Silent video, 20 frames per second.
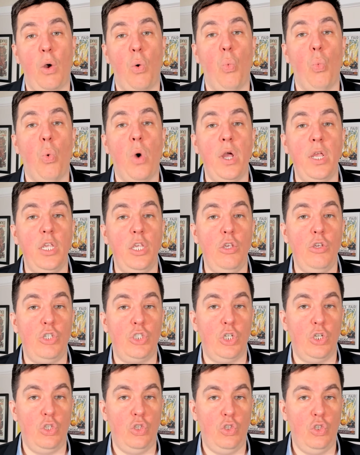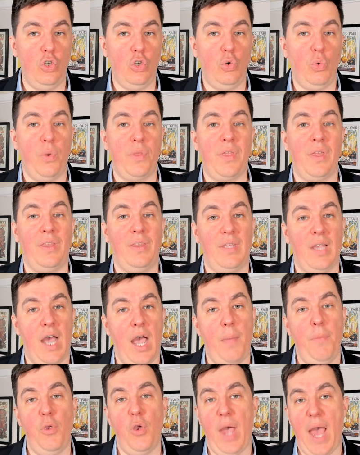what you should do with the
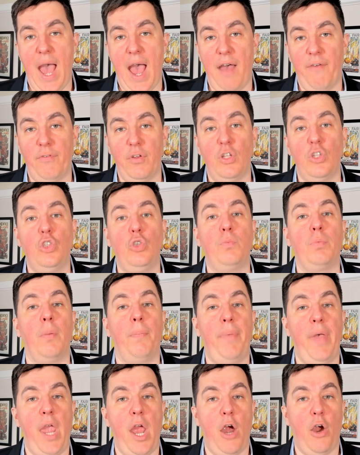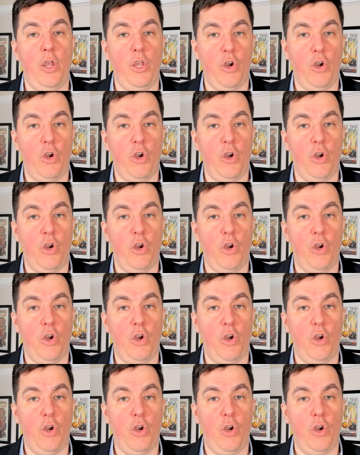time you have to prepare your